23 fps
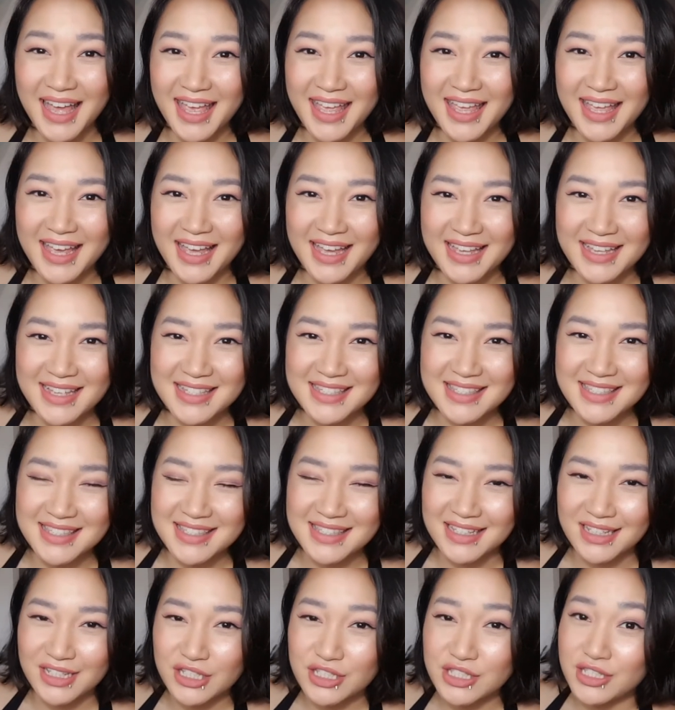Hey guys,
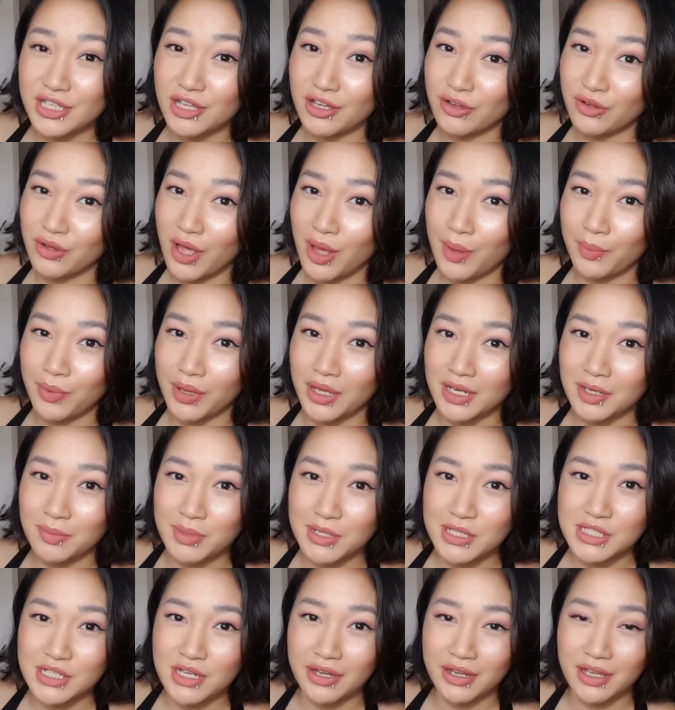so I'm going to
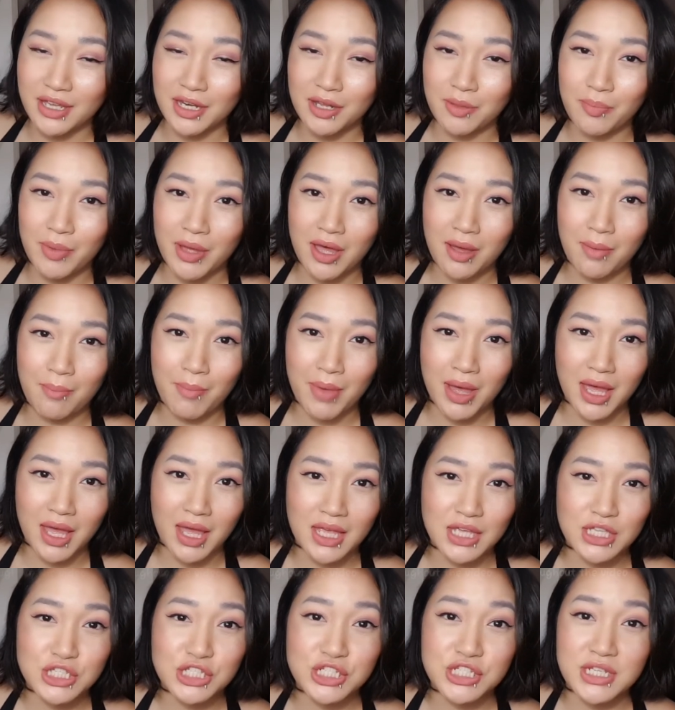be talking about
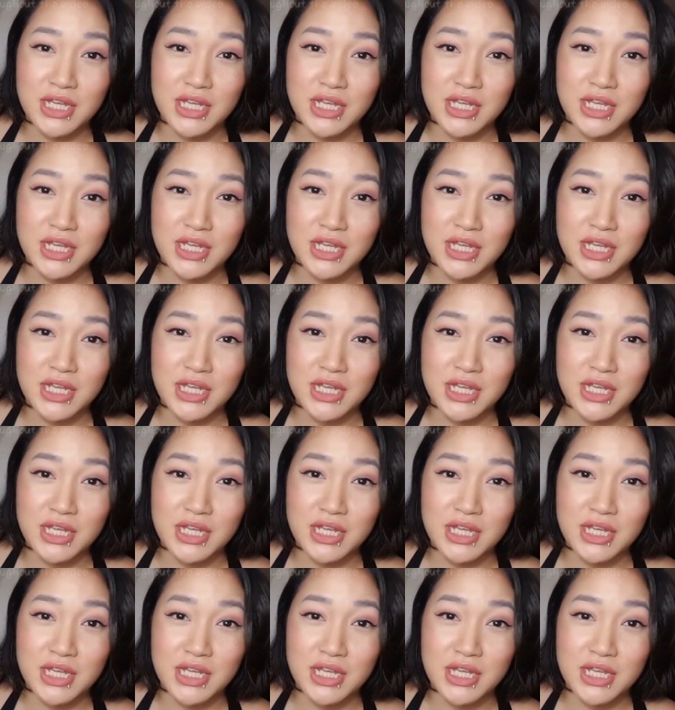my